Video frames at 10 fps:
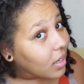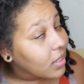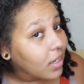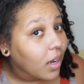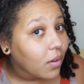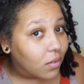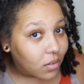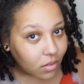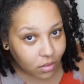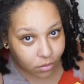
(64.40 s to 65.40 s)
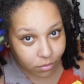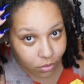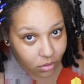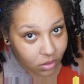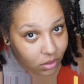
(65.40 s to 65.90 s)
Now the
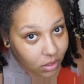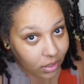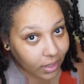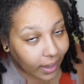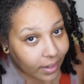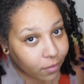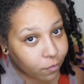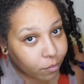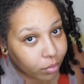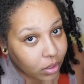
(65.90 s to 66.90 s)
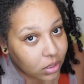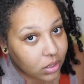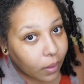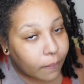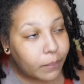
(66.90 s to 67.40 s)
roots look kind of brushed
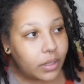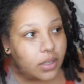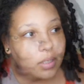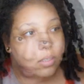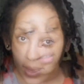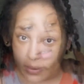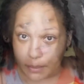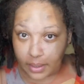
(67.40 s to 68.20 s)
out because I had